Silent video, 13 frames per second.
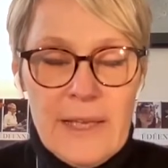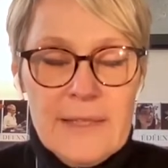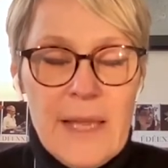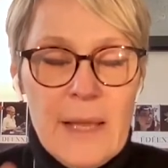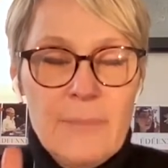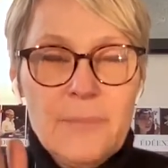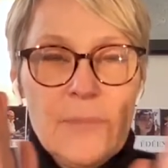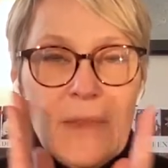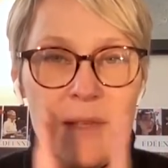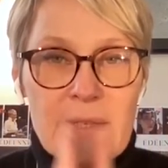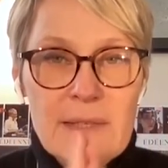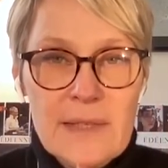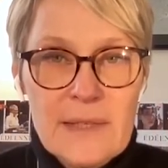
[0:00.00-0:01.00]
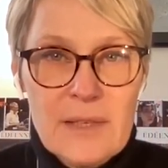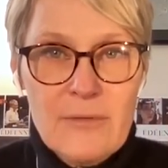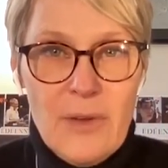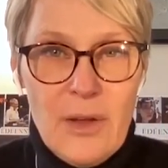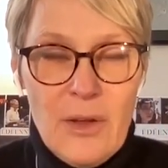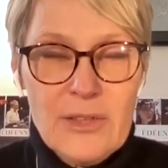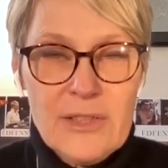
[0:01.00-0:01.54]
And I said, this is
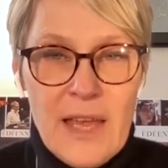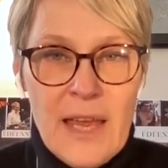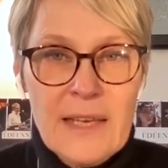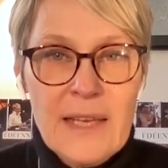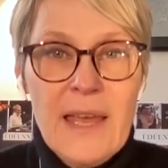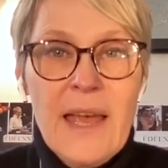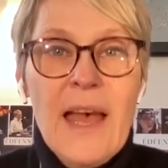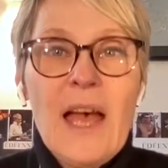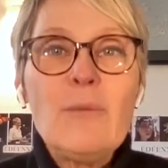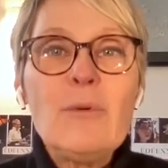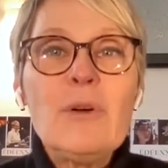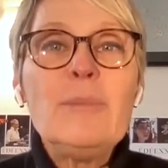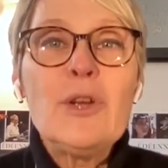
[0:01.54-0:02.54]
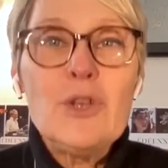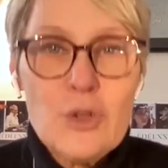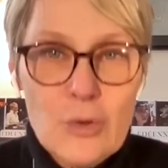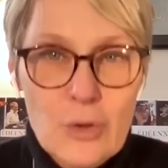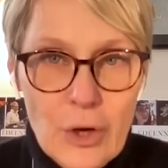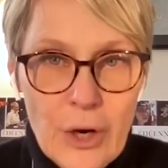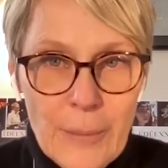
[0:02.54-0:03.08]
a sign. I will be a
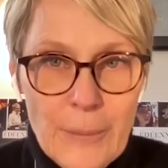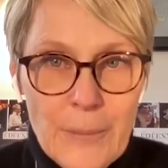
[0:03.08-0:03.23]
jeweler.